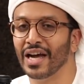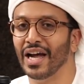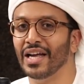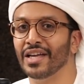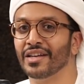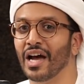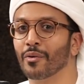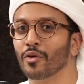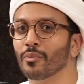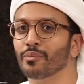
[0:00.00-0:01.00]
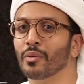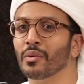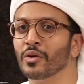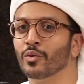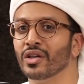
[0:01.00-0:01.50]
and I
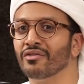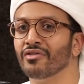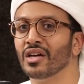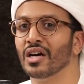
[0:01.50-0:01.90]
probably would have